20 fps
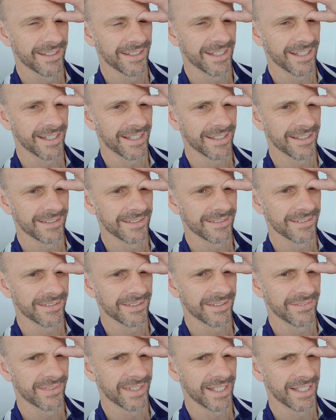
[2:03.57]
Yeah,
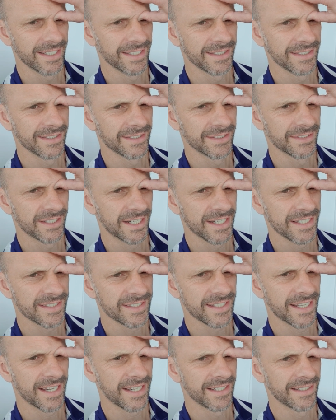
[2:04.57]
good man.
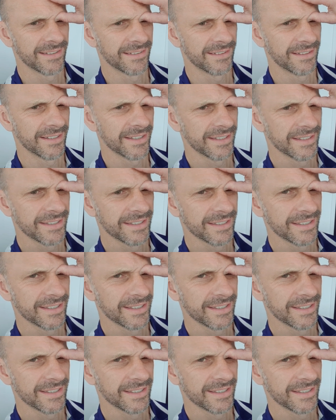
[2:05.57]
Trace that line.